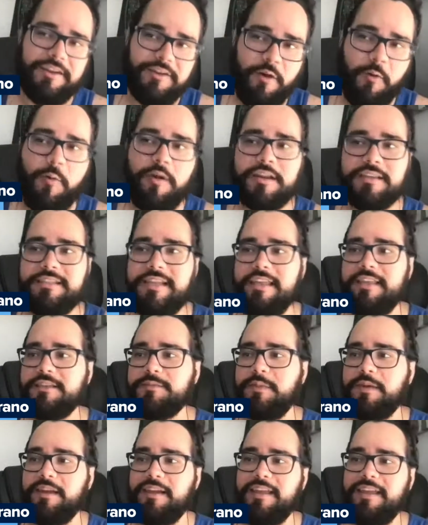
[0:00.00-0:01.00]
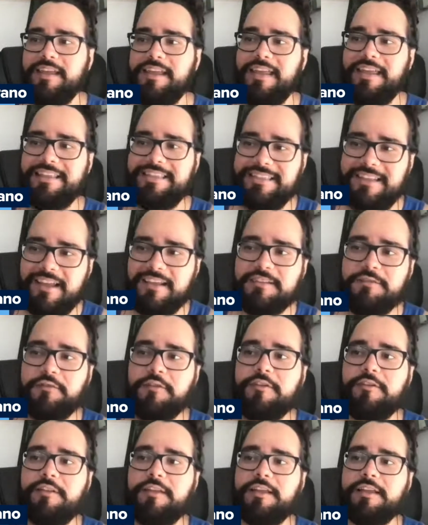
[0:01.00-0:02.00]
don't want to say this, but it does
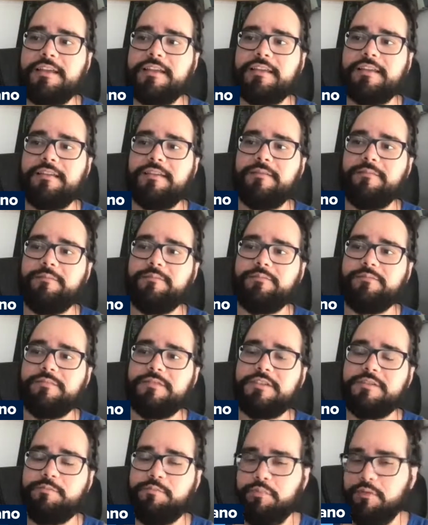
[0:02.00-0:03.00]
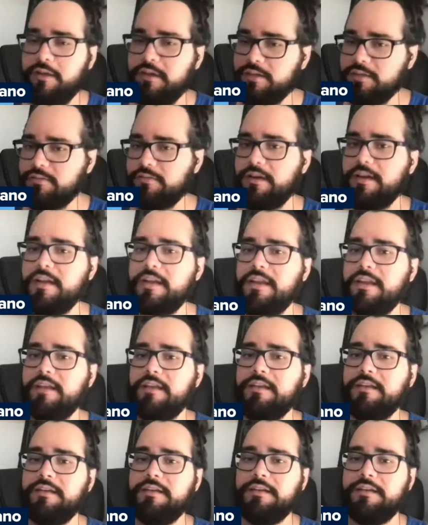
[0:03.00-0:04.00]
feel like spring
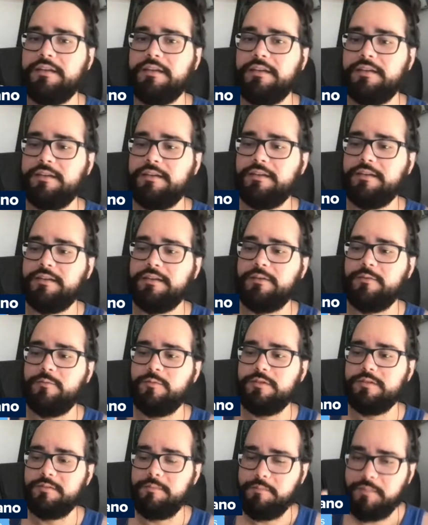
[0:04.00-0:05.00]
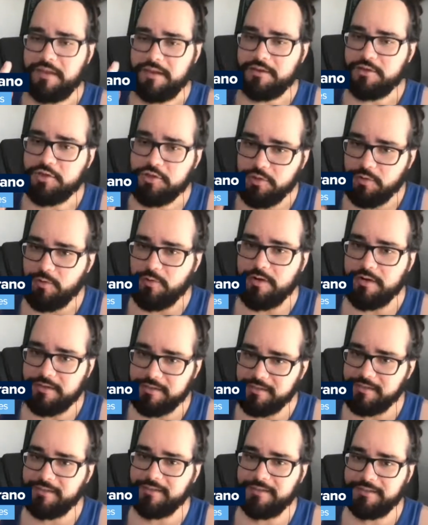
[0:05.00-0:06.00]
training was a bit
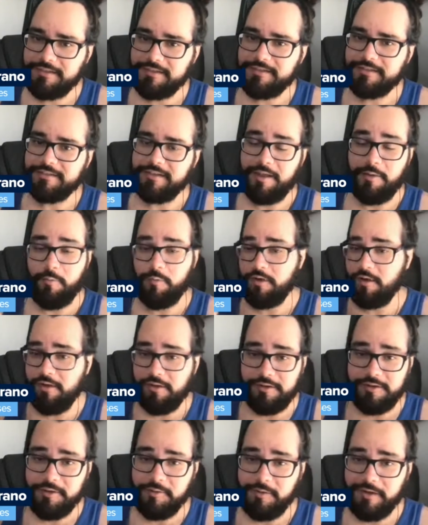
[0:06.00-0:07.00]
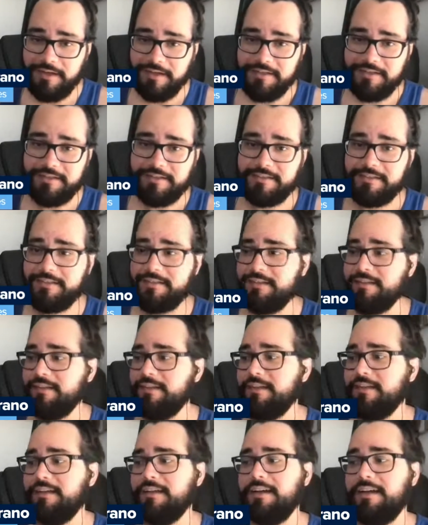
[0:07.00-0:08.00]
short, and we all know why.
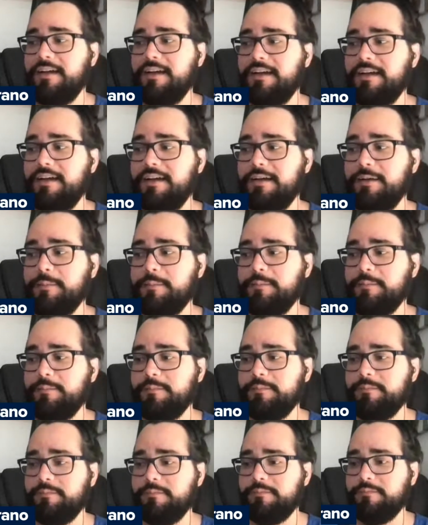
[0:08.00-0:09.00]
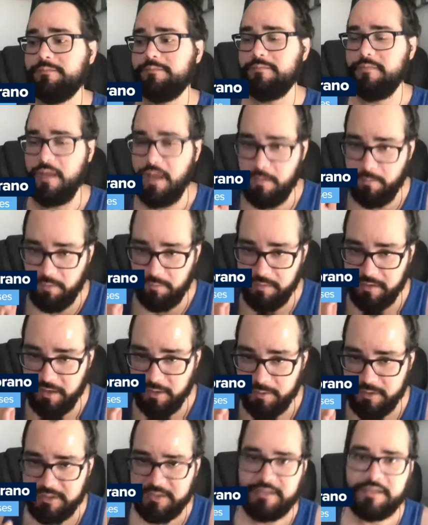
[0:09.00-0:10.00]
MLB
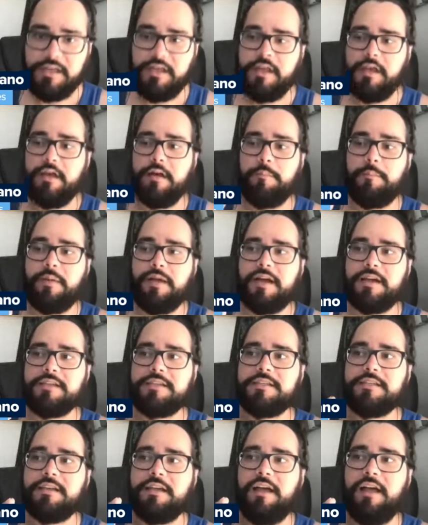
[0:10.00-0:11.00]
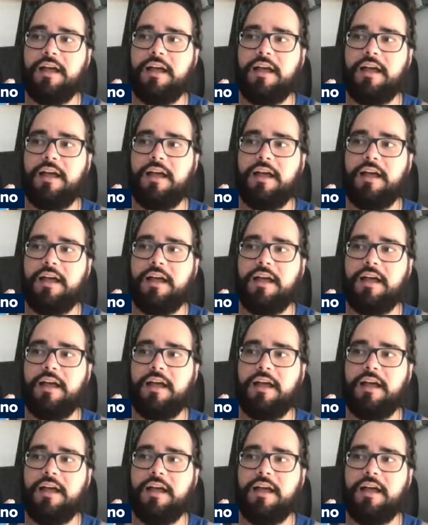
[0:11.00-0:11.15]
owners, but